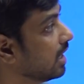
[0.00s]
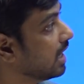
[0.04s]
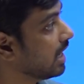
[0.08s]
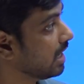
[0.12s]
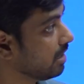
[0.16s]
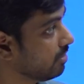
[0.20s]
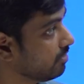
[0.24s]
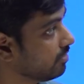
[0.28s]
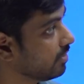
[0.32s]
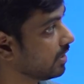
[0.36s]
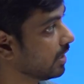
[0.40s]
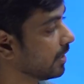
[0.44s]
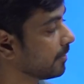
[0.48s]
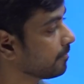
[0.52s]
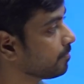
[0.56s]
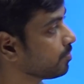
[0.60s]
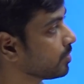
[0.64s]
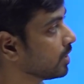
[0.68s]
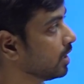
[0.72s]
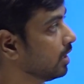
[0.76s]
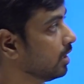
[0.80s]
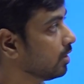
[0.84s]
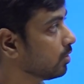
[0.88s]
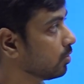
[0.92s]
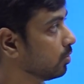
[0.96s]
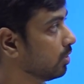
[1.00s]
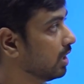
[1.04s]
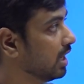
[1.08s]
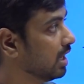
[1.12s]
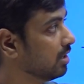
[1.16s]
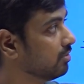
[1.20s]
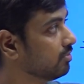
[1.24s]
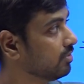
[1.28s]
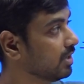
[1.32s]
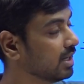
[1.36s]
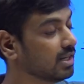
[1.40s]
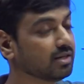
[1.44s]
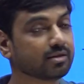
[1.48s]
alpha. So
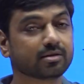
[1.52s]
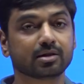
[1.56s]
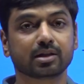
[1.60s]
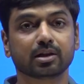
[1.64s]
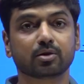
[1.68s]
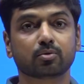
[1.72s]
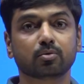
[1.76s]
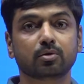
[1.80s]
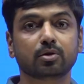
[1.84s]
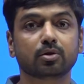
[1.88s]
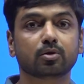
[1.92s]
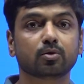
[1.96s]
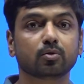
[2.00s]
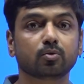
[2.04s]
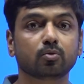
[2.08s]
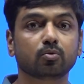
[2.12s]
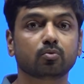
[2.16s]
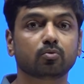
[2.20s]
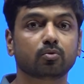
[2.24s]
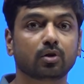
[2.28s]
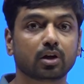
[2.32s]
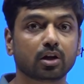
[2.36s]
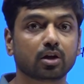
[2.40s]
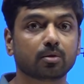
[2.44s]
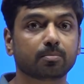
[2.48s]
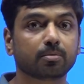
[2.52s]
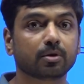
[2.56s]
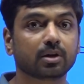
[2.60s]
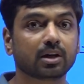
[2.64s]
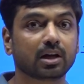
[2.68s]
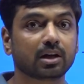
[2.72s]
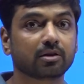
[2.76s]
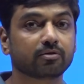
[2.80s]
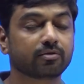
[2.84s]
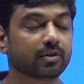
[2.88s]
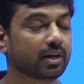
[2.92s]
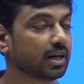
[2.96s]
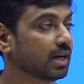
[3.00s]
alpha is equal to 1 upon
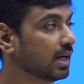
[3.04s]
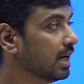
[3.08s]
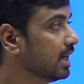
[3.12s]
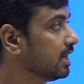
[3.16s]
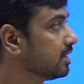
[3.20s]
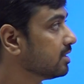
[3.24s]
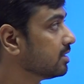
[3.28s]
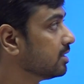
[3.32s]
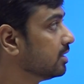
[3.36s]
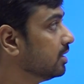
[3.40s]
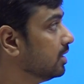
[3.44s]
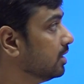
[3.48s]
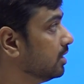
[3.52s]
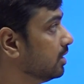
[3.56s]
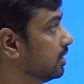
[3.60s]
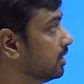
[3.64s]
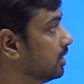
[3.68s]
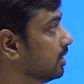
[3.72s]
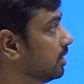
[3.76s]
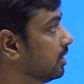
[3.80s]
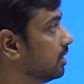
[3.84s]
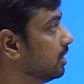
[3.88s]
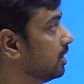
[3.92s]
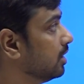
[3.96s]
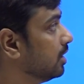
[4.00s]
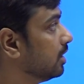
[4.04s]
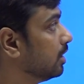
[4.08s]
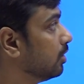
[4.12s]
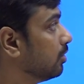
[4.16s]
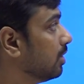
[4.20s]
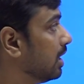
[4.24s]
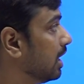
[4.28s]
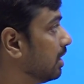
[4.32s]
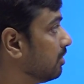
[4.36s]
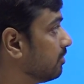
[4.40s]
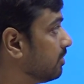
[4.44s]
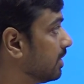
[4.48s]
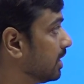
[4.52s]
alpha dash. Now
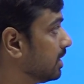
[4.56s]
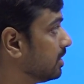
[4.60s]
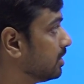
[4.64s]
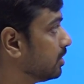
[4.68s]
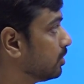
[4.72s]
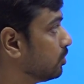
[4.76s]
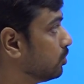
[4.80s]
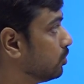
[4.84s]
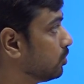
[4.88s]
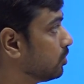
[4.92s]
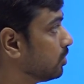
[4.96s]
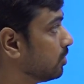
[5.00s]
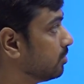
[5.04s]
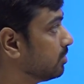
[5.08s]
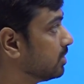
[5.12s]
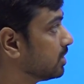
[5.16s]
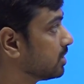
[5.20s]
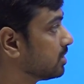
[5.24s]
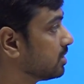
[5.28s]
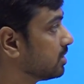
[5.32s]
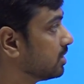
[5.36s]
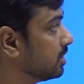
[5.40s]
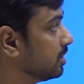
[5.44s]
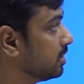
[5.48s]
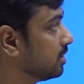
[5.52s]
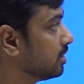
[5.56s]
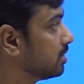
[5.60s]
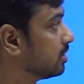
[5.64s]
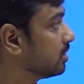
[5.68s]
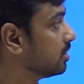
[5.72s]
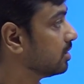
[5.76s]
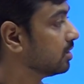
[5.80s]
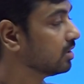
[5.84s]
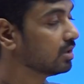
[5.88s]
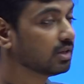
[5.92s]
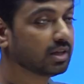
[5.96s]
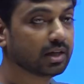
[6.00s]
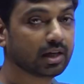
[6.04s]
alpha is the root of this
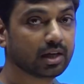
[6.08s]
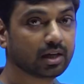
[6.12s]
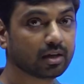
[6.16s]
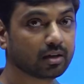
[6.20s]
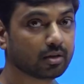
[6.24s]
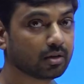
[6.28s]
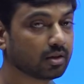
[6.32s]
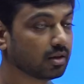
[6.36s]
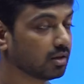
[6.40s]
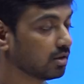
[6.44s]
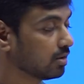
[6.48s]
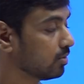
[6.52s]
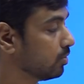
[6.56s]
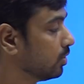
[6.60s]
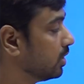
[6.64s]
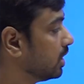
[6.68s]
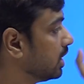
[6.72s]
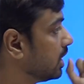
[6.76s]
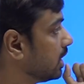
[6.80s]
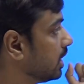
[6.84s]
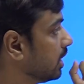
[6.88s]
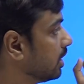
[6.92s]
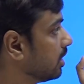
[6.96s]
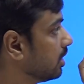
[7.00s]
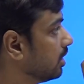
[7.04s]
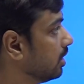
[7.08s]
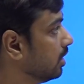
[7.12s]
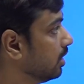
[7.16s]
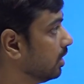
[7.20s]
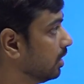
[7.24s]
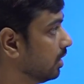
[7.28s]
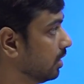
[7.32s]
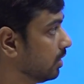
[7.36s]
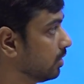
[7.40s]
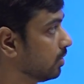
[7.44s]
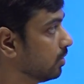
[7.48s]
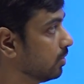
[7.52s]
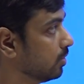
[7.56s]
quadratic.
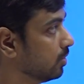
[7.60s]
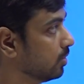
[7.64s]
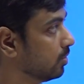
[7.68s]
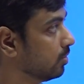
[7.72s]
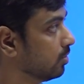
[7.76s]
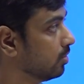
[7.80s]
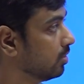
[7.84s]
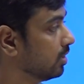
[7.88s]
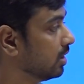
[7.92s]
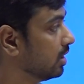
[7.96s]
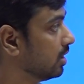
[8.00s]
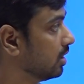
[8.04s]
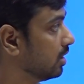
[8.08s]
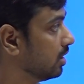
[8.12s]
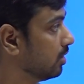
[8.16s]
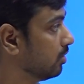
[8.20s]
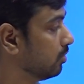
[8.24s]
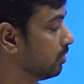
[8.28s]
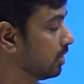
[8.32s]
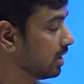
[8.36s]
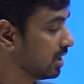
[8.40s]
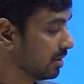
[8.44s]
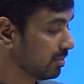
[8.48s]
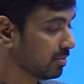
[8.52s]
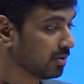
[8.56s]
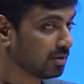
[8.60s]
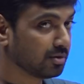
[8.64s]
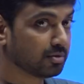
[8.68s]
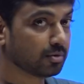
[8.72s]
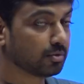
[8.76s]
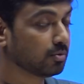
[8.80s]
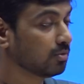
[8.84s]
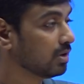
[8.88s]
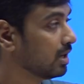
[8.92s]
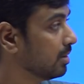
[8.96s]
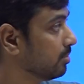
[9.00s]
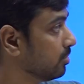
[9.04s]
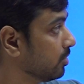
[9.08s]
So what I'm going to
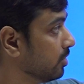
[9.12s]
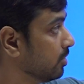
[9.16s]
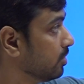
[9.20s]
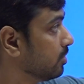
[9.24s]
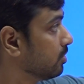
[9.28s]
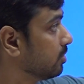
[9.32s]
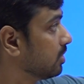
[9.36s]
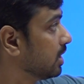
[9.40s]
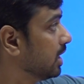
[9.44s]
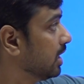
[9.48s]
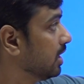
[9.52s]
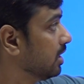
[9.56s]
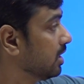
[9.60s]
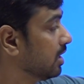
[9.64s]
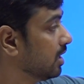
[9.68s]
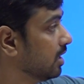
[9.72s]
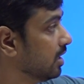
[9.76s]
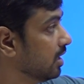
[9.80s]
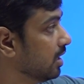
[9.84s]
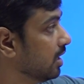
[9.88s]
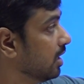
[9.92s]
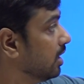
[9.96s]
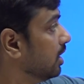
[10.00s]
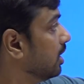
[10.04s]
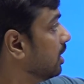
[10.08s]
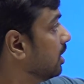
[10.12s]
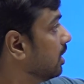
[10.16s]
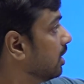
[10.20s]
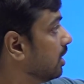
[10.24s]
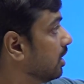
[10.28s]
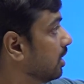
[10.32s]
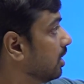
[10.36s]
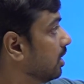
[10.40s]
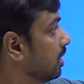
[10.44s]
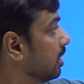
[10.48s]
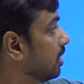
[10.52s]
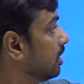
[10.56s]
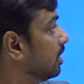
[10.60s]
do, I'm going to write,
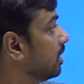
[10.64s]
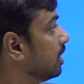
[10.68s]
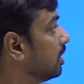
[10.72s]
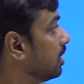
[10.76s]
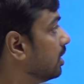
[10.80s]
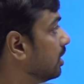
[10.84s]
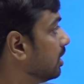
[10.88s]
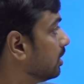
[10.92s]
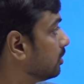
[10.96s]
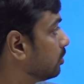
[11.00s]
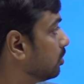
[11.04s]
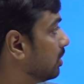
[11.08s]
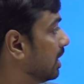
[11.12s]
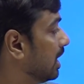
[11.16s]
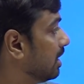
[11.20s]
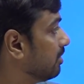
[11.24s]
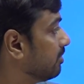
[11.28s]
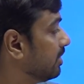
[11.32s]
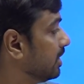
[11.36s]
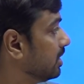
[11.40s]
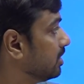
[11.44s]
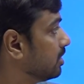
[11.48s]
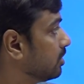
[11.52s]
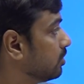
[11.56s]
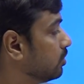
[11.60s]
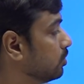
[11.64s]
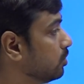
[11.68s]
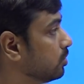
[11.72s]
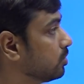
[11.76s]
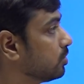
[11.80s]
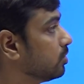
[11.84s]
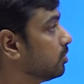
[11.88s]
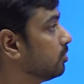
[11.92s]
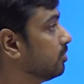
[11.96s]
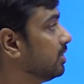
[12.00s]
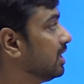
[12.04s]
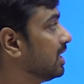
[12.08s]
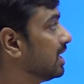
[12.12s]
so alpha is the root,
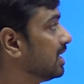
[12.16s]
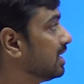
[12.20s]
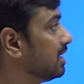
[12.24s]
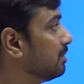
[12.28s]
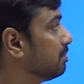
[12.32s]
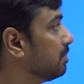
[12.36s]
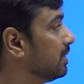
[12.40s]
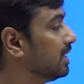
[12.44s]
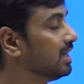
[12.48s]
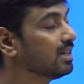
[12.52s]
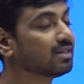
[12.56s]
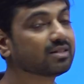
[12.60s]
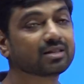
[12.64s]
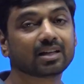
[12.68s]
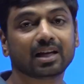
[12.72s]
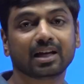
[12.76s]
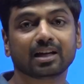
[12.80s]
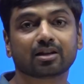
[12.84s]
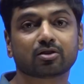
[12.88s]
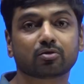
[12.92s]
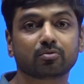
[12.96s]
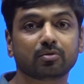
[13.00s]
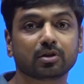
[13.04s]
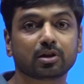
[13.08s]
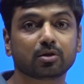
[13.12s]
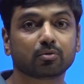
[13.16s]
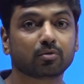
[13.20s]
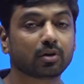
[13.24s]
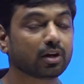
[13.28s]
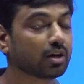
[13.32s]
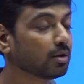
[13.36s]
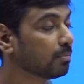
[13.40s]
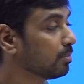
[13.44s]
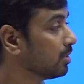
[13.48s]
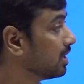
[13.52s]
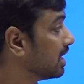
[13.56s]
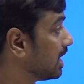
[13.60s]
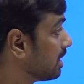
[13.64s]
so we can replace x with 1
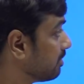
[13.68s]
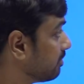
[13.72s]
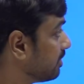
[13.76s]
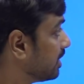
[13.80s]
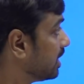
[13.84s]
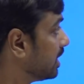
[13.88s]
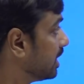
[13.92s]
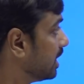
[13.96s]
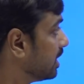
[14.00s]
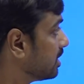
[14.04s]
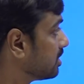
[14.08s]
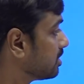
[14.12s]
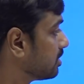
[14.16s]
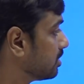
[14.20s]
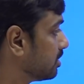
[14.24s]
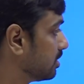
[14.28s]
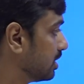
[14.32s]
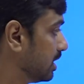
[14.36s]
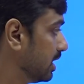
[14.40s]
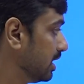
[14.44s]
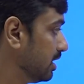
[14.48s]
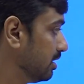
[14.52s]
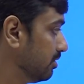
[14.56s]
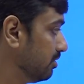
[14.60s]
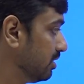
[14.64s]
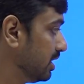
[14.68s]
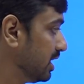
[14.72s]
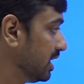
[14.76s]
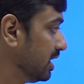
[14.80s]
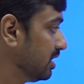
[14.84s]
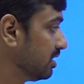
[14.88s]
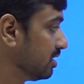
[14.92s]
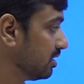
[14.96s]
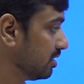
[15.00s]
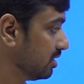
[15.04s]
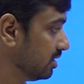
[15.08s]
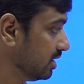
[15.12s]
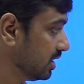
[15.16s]
upon alpha dash and you will
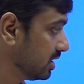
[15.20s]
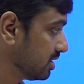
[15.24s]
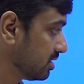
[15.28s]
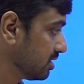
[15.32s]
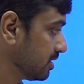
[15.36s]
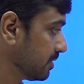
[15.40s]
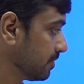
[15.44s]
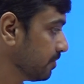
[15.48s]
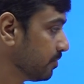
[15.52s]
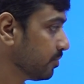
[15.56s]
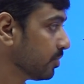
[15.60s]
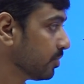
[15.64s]
get this.